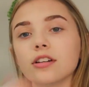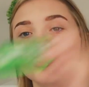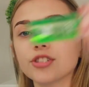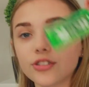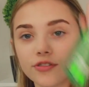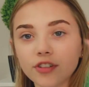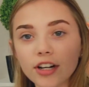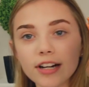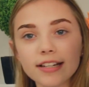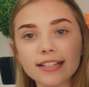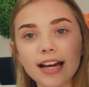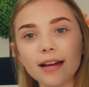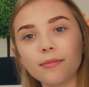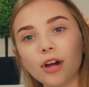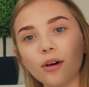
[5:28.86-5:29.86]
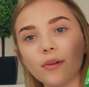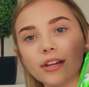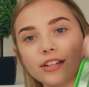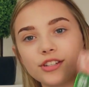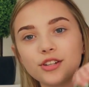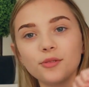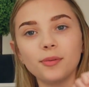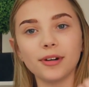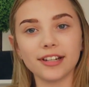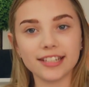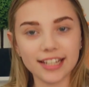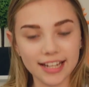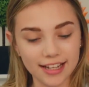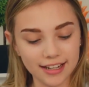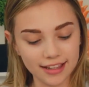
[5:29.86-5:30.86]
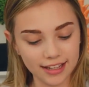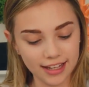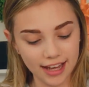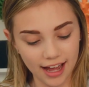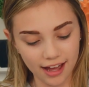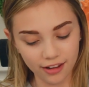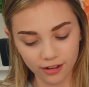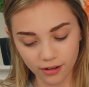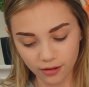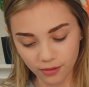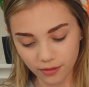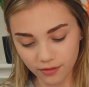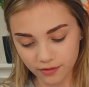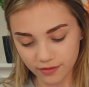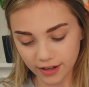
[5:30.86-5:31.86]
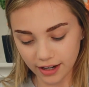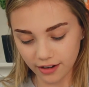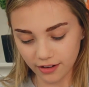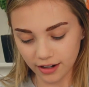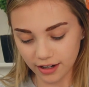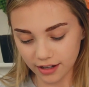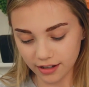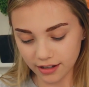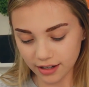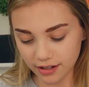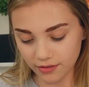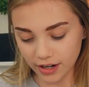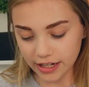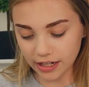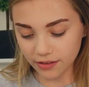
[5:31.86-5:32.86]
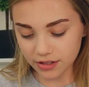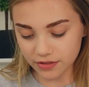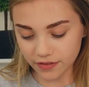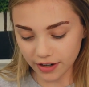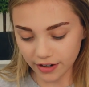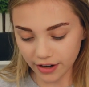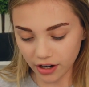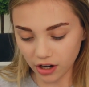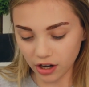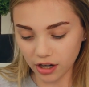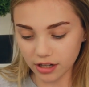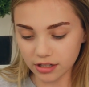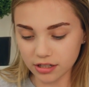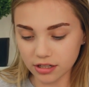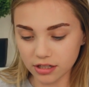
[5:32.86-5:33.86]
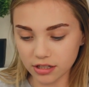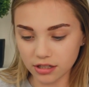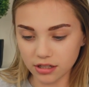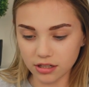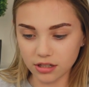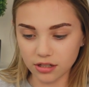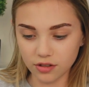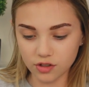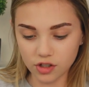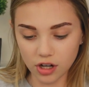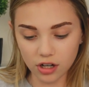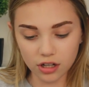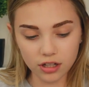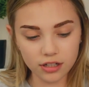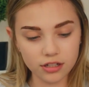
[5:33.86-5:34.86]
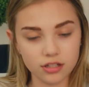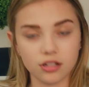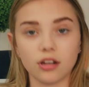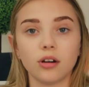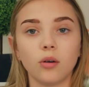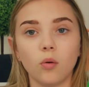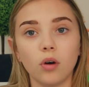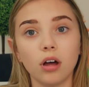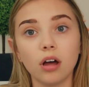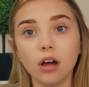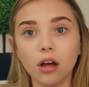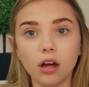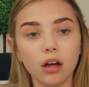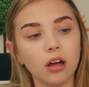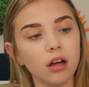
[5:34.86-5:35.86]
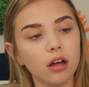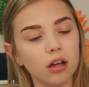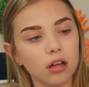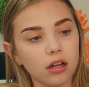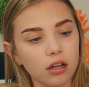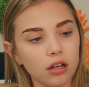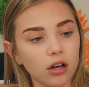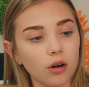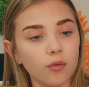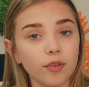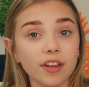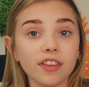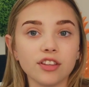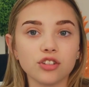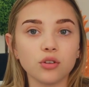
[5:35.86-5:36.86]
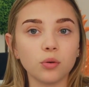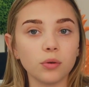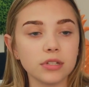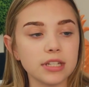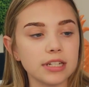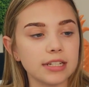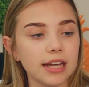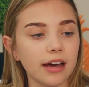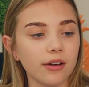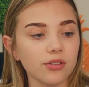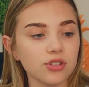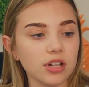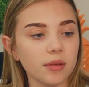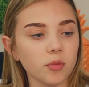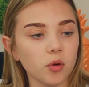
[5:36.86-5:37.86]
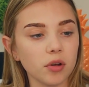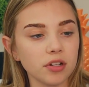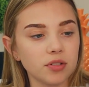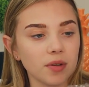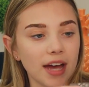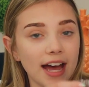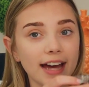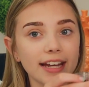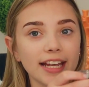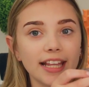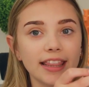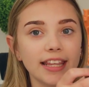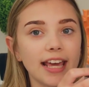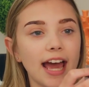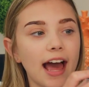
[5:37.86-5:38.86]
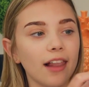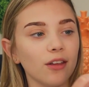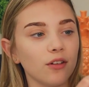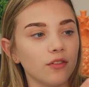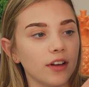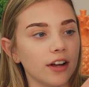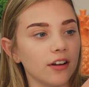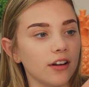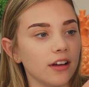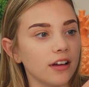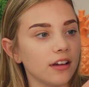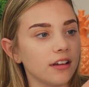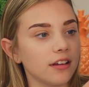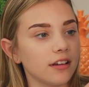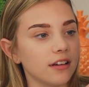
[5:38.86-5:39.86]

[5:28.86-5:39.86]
So first I'm going to put in the aloe vera. And right now it's very hot, the chocolate, so hopefully this cools it down. So I'm going to add in the aloe vera.